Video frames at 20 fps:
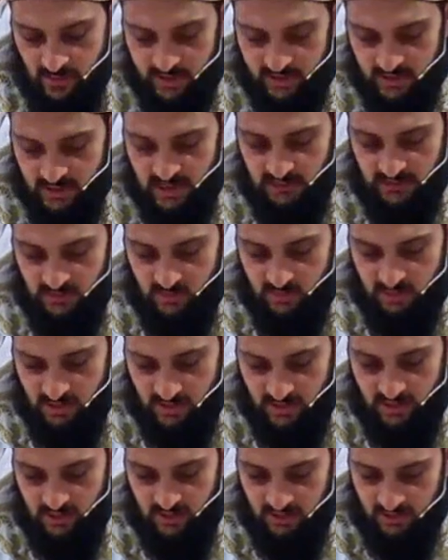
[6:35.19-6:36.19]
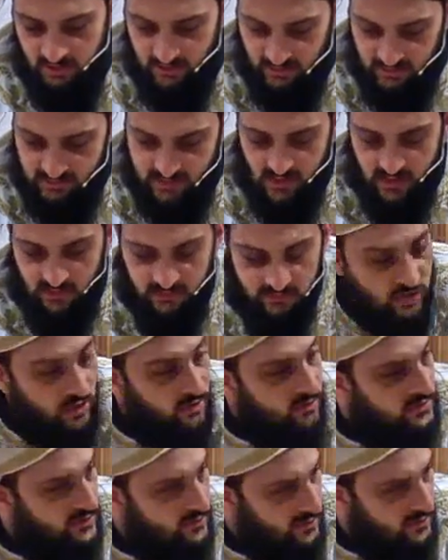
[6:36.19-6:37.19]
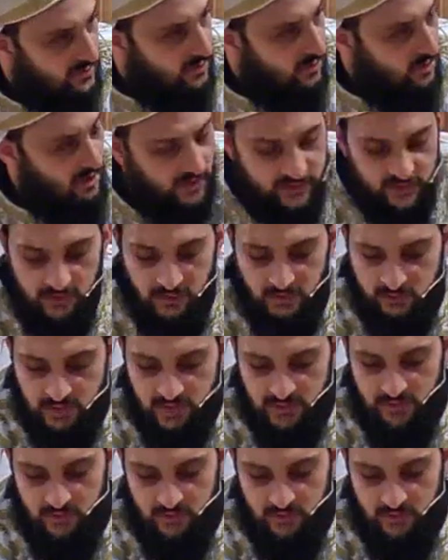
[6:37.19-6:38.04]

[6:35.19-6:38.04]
I mentioned at the beginning, the sign of Jonah is the cross and the